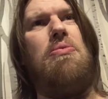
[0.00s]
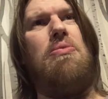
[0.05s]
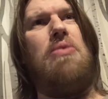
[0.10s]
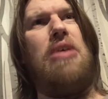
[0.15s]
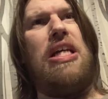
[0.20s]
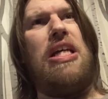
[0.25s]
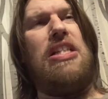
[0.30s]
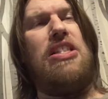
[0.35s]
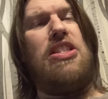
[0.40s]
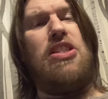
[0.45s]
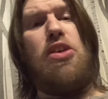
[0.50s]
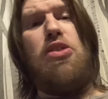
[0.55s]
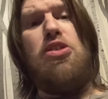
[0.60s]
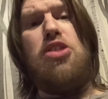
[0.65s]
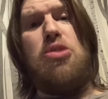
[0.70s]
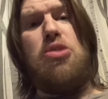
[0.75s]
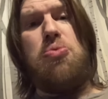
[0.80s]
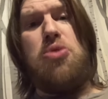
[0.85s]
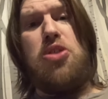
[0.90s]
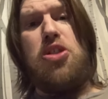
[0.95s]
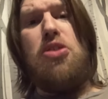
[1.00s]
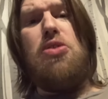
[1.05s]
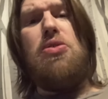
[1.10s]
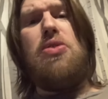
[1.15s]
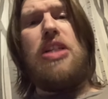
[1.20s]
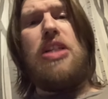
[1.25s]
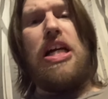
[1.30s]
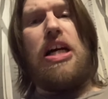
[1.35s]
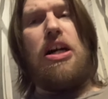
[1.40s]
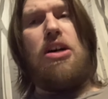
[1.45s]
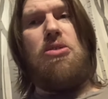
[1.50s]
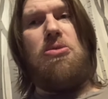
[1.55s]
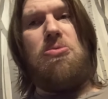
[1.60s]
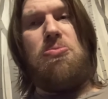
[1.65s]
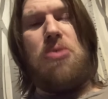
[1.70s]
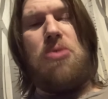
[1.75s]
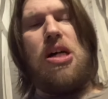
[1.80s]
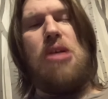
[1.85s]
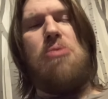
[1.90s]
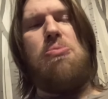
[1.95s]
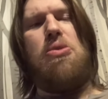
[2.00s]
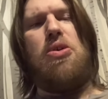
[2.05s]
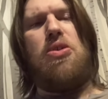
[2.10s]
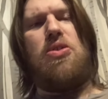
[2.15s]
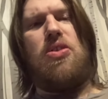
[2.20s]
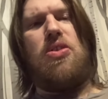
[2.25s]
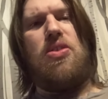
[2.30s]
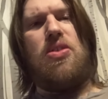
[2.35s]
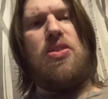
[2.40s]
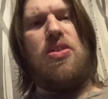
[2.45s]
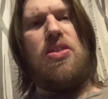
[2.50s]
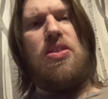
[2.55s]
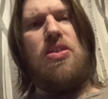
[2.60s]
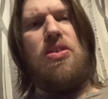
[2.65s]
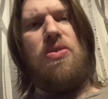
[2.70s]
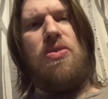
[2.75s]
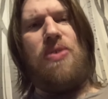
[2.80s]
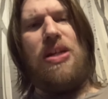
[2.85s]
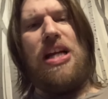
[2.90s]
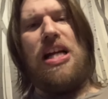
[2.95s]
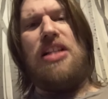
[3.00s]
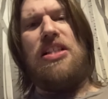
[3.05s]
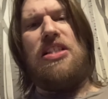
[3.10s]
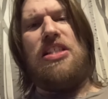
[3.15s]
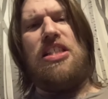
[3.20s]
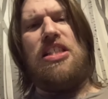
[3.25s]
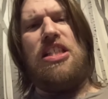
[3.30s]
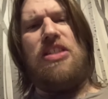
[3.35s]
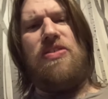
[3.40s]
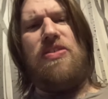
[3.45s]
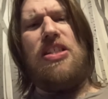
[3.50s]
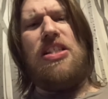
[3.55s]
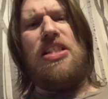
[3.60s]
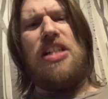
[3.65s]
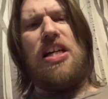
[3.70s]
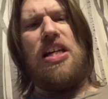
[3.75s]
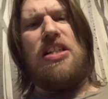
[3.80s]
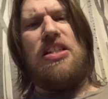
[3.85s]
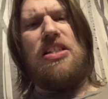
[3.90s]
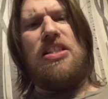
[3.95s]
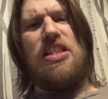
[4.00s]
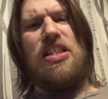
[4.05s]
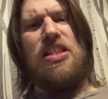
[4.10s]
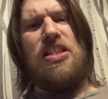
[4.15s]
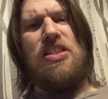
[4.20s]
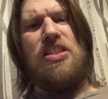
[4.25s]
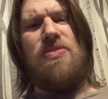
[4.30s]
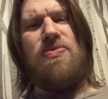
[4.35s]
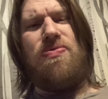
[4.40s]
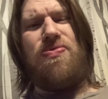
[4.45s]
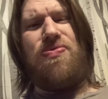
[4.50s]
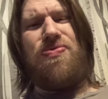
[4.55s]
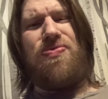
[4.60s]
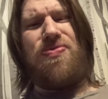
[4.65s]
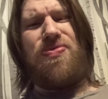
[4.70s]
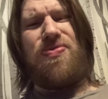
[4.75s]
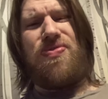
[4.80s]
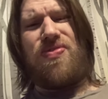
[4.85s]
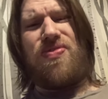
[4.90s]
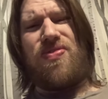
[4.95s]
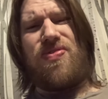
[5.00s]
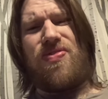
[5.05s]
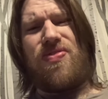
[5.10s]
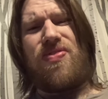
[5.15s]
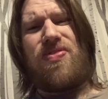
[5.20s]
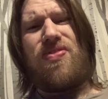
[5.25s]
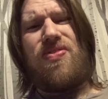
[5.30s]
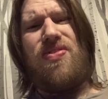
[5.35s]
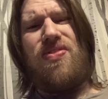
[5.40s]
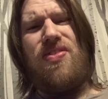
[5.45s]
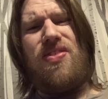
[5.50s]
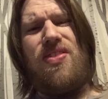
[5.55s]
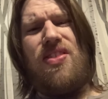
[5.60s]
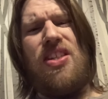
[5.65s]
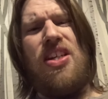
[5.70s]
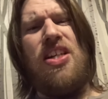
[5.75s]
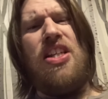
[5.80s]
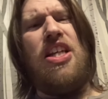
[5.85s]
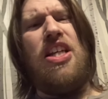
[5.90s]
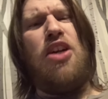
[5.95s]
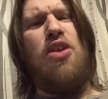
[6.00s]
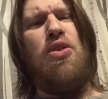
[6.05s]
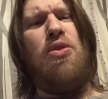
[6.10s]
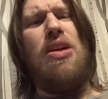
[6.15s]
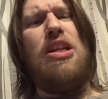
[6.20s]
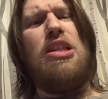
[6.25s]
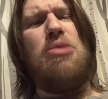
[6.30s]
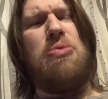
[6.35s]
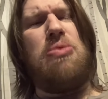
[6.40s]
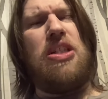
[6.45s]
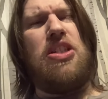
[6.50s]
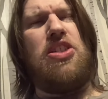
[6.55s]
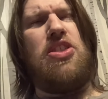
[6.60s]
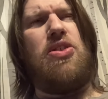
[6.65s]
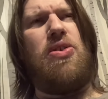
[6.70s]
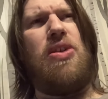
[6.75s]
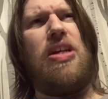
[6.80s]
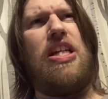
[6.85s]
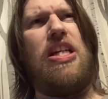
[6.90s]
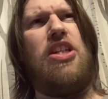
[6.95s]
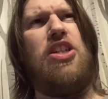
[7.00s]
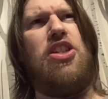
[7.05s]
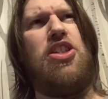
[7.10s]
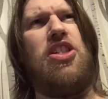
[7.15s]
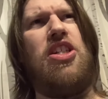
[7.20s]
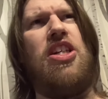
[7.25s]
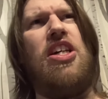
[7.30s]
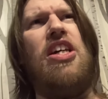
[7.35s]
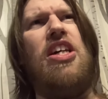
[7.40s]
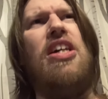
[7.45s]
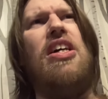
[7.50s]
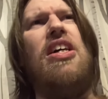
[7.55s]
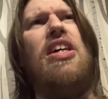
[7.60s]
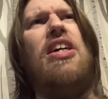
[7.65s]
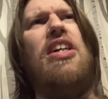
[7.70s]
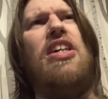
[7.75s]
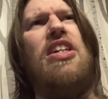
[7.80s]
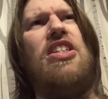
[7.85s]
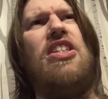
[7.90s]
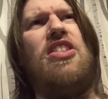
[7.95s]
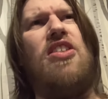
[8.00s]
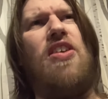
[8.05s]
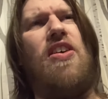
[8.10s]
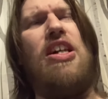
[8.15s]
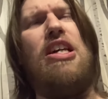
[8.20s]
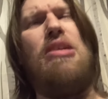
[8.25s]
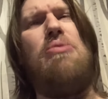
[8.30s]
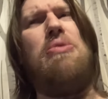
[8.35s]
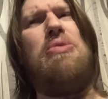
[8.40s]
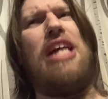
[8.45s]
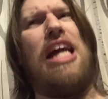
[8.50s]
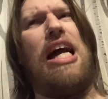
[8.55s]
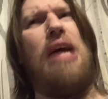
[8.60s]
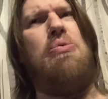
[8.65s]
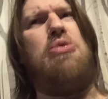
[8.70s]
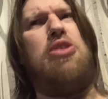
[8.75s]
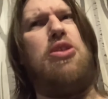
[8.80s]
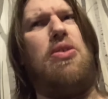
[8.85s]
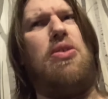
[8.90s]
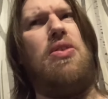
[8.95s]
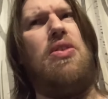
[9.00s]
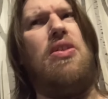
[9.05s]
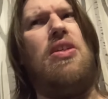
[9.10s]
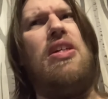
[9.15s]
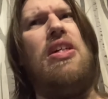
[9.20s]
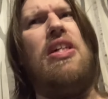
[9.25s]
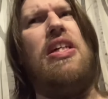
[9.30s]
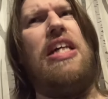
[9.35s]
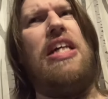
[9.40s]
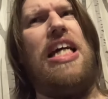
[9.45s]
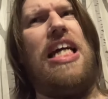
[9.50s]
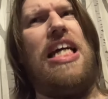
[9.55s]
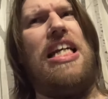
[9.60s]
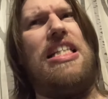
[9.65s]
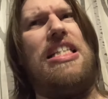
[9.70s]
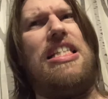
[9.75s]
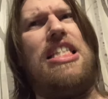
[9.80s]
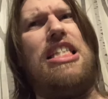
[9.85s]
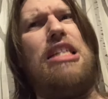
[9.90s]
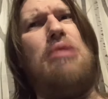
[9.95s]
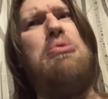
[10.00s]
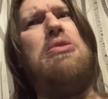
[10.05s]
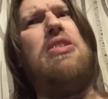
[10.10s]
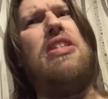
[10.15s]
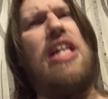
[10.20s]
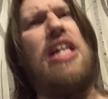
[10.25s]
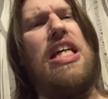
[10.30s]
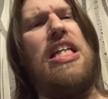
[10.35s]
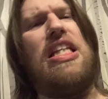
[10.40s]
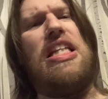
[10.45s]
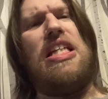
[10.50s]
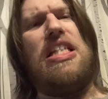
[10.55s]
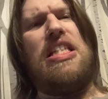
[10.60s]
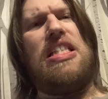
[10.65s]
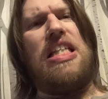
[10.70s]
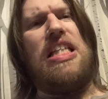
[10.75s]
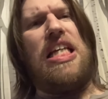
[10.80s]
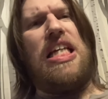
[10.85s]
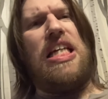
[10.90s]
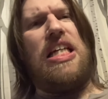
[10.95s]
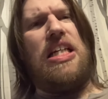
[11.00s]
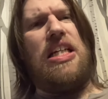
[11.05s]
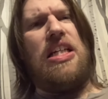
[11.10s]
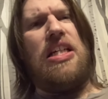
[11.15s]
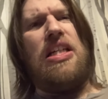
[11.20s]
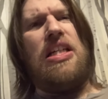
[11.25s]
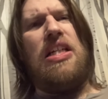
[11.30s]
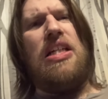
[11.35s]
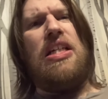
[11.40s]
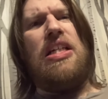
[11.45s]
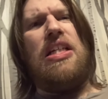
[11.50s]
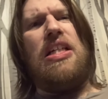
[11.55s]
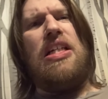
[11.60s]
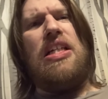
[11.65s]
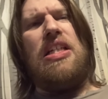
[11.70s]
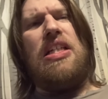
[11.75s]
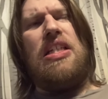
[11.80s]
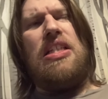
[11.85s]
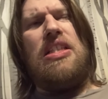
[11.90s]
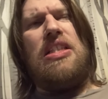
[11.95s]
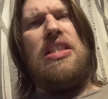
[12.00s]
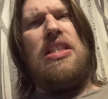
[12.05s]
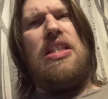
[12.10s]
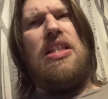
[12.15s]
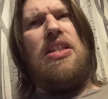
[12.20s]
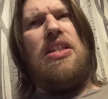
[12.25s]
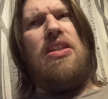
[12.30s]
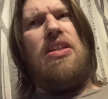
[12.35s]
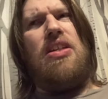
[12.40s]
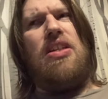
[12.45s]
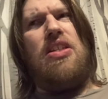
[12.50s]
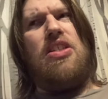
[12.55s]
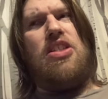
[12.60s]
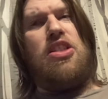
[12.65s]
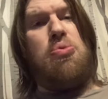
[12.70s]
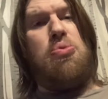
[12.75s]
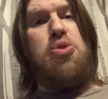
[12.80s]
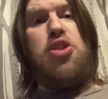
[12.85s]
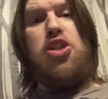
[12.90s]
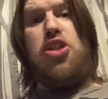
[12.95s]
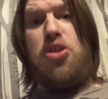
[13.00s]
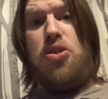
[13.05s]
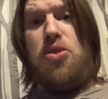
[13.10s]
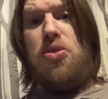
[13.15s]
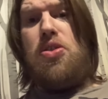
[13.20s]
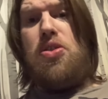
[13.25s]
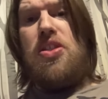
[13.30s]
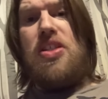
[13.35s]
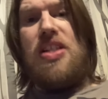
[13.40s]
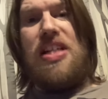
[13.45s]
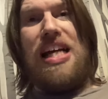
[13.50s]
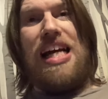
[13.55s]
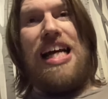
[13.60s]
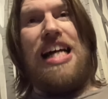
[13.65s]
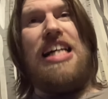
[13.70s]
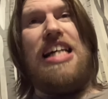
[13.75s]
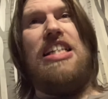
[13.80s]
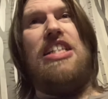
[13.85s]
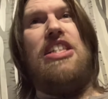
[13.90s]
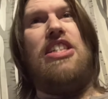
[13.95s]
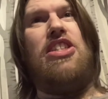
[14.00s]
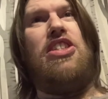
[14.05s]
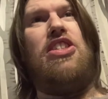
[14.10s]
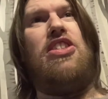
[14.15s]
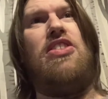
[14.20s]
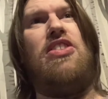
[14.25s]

it's so subdued now by modern reality TV standards. It's an incredibly strange time capsule. It's simultaneously subdued and